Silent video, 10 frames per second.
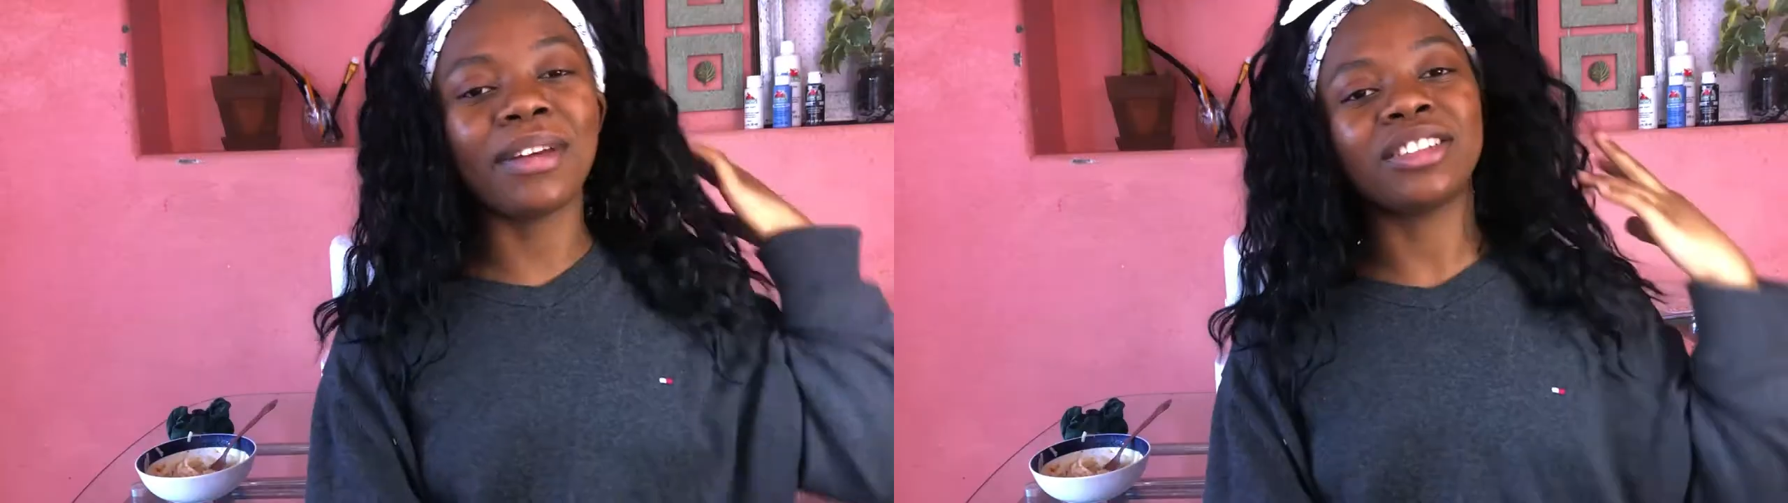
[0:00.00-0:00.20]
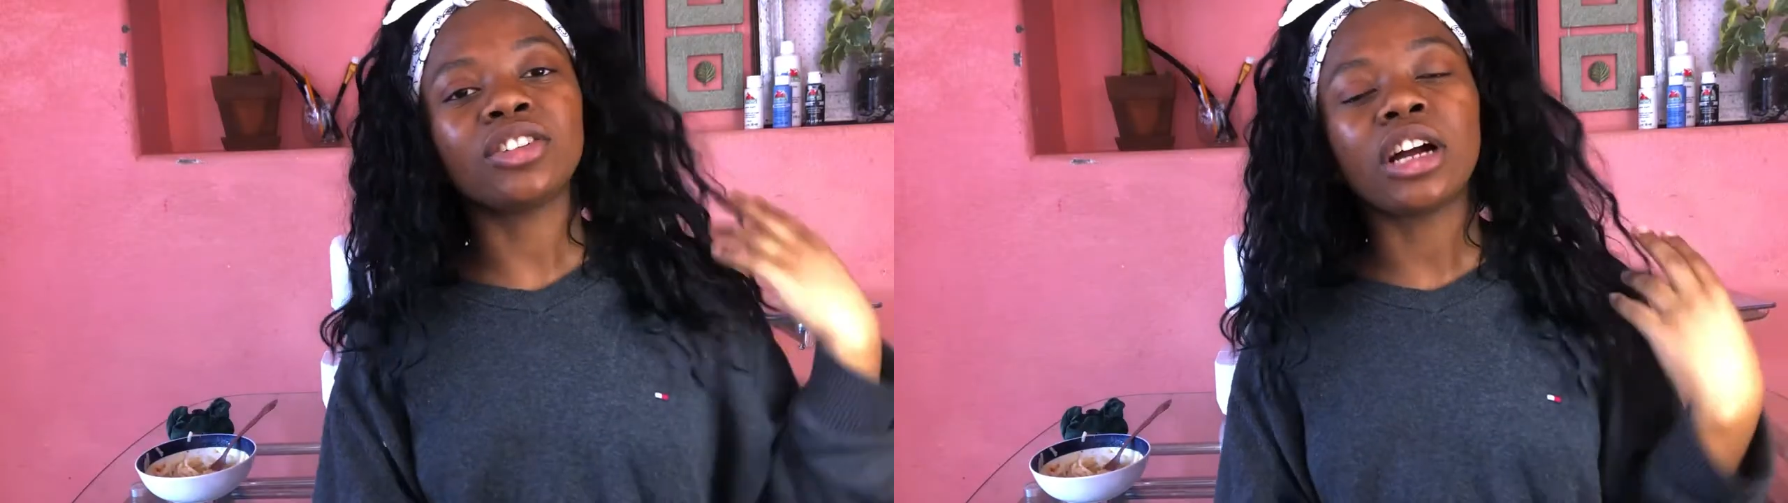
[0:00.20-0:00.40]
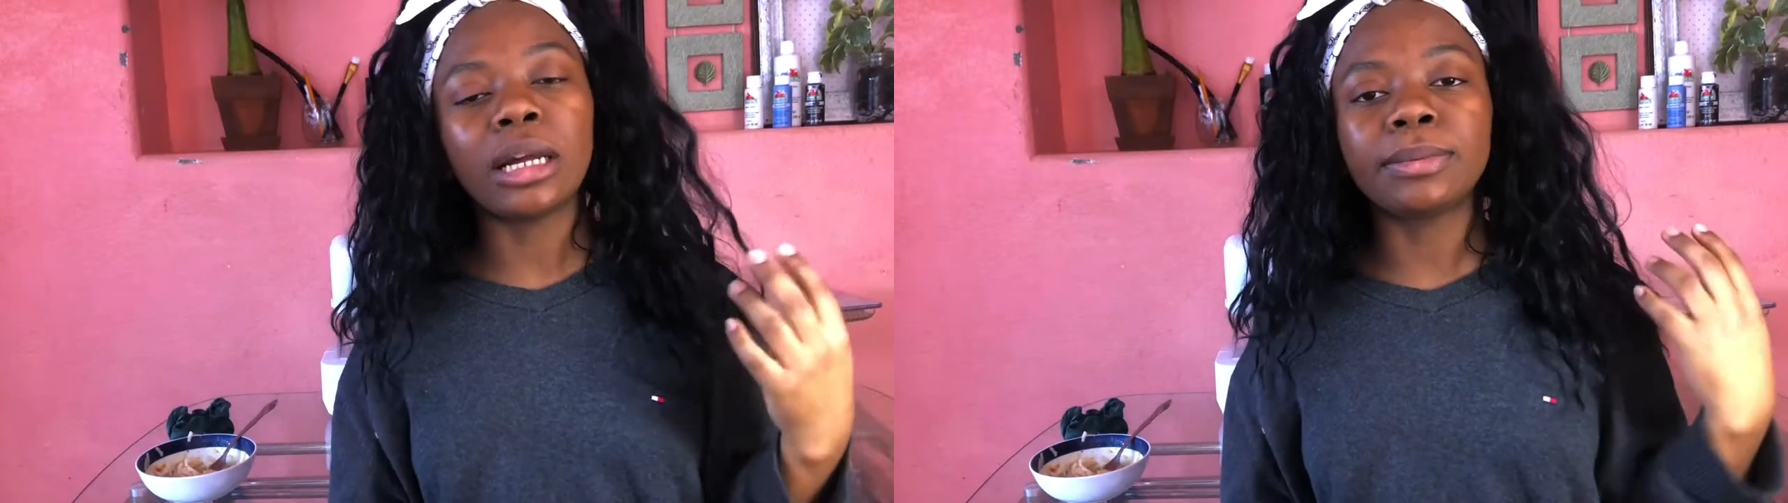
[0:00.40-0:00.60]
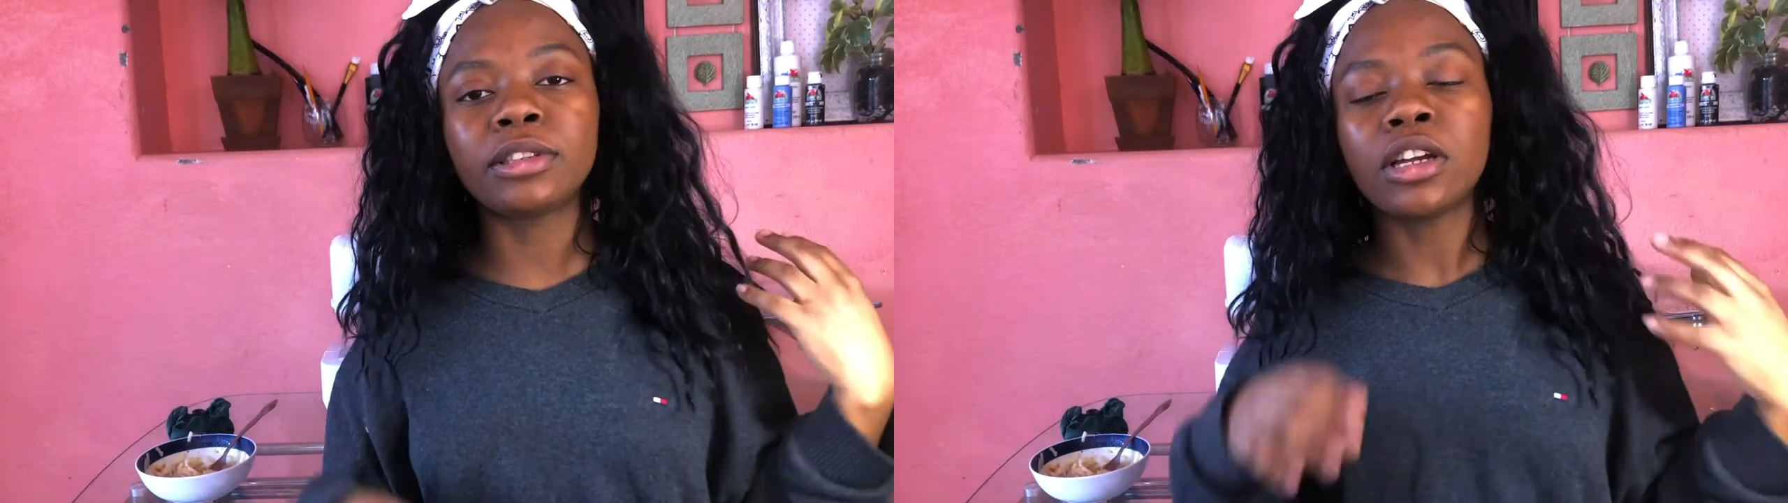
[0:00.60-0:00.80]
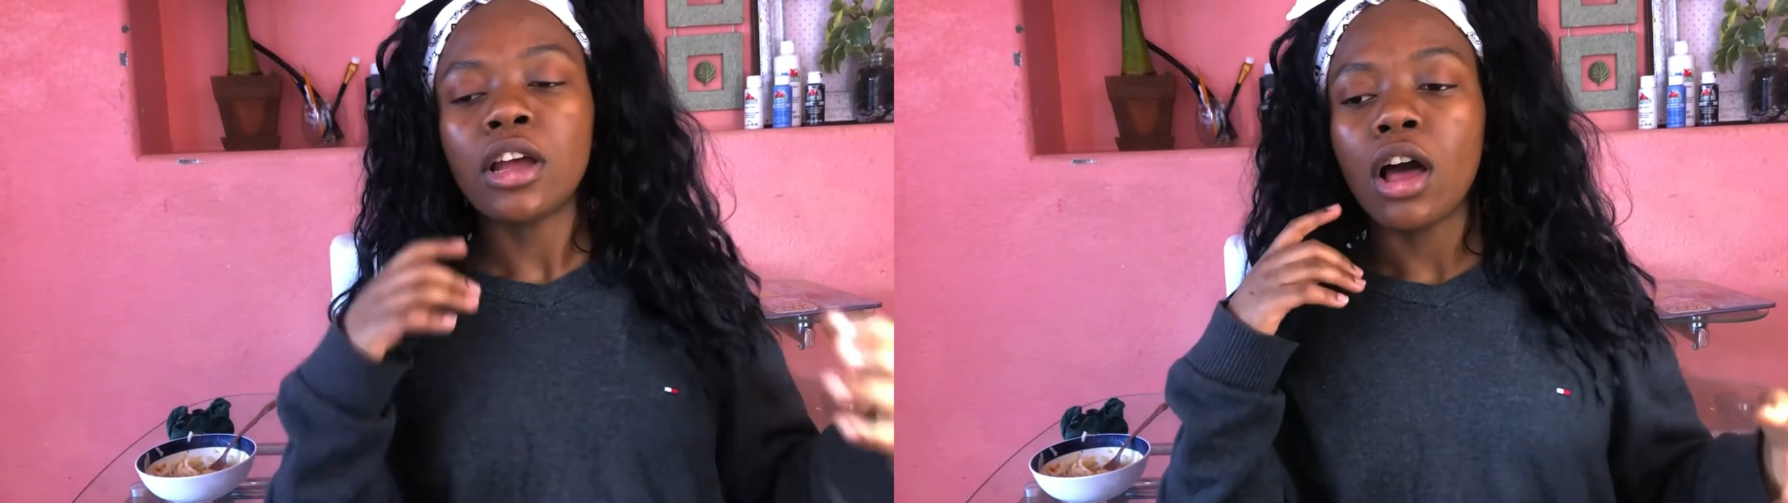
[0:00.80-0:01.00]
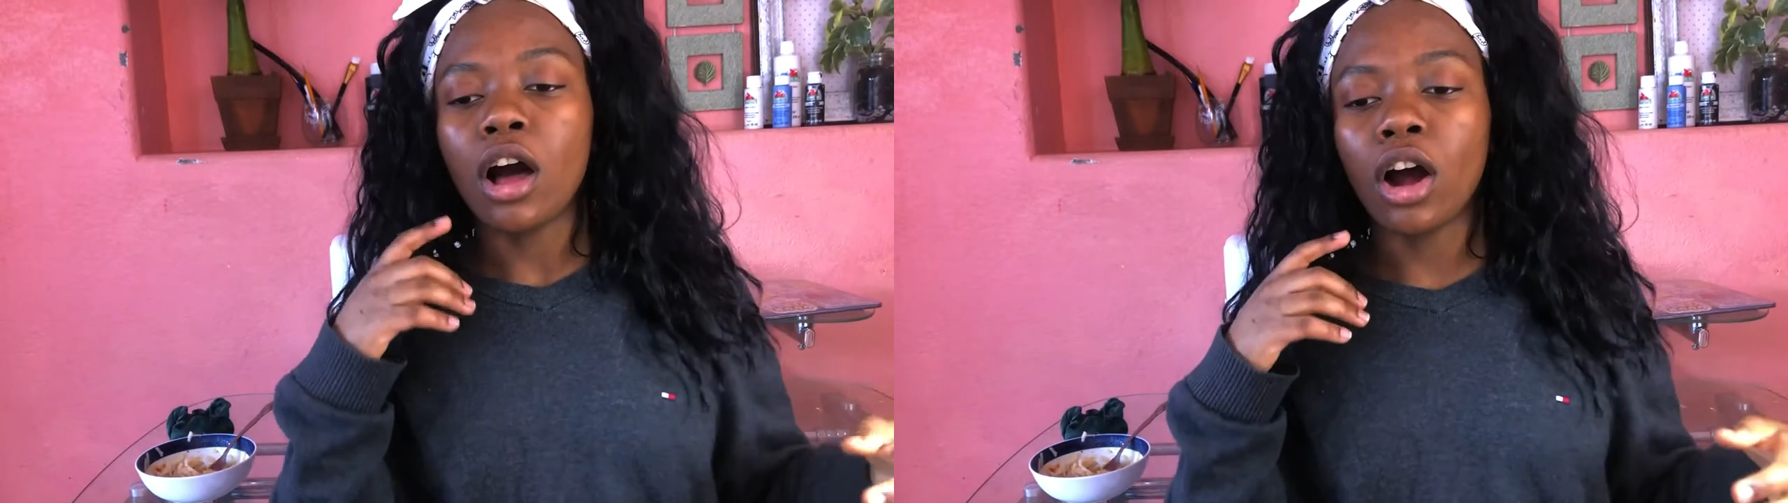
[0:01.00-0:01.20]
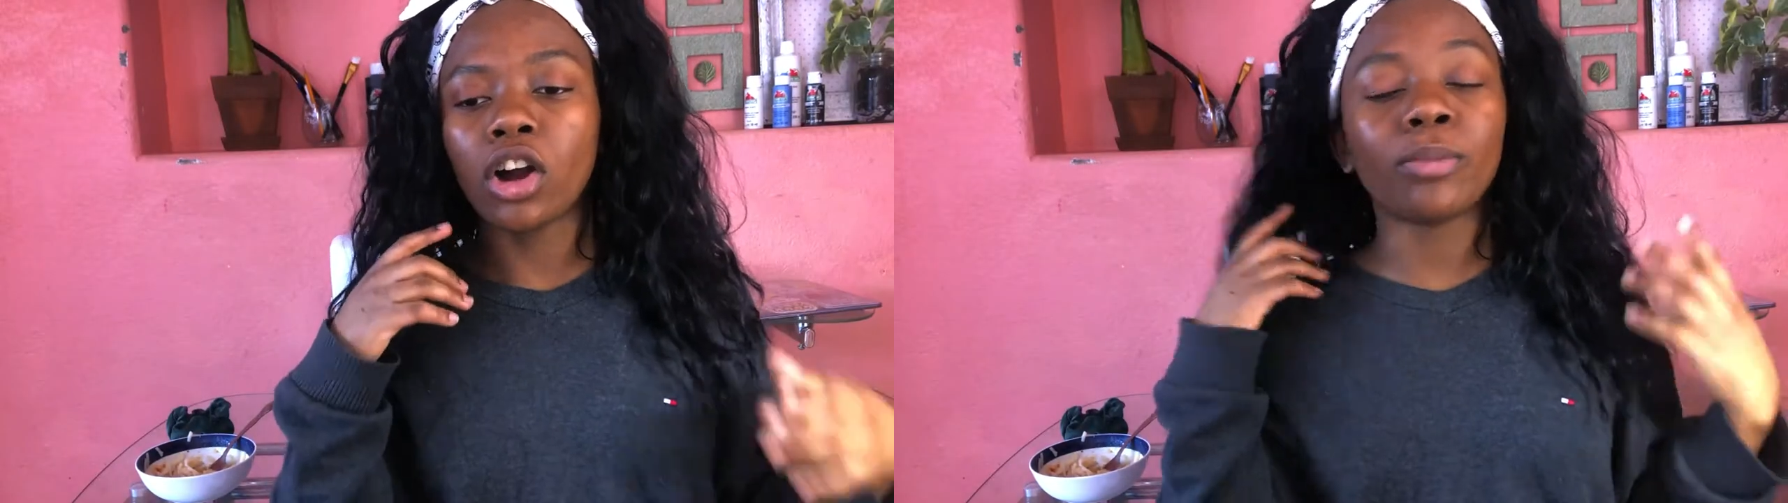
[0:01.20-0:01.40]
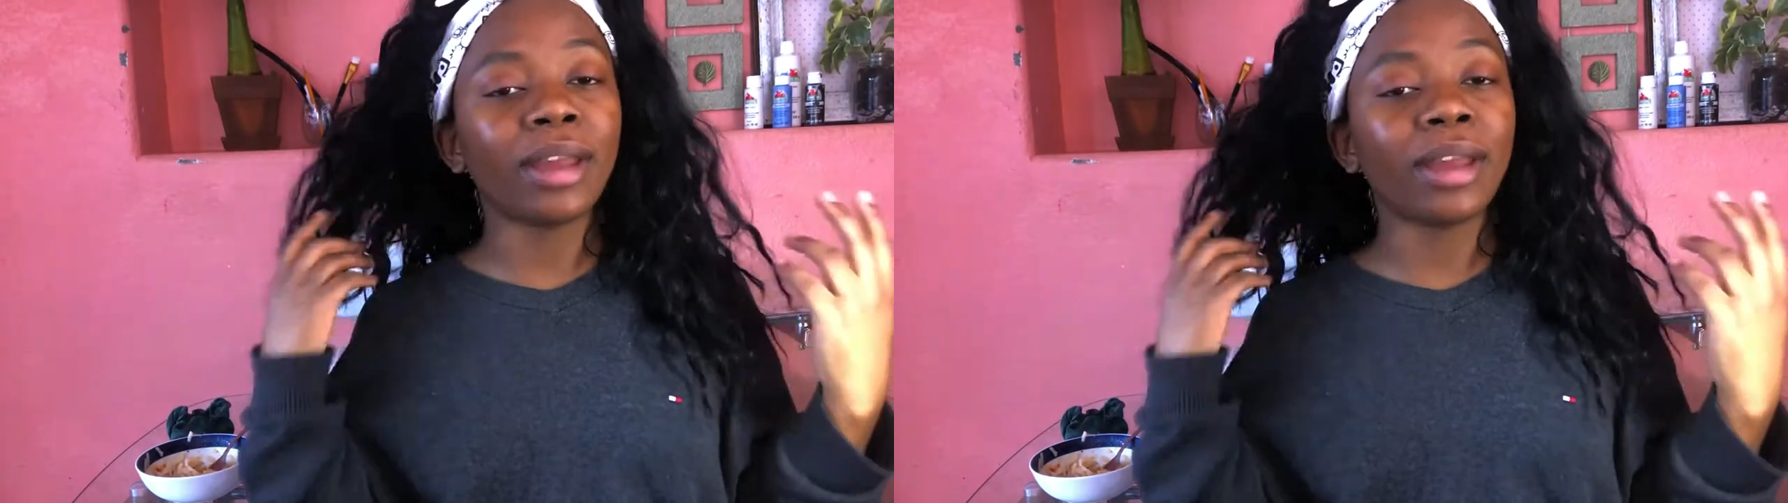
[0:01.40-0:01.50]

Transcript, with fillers: menstrual cups are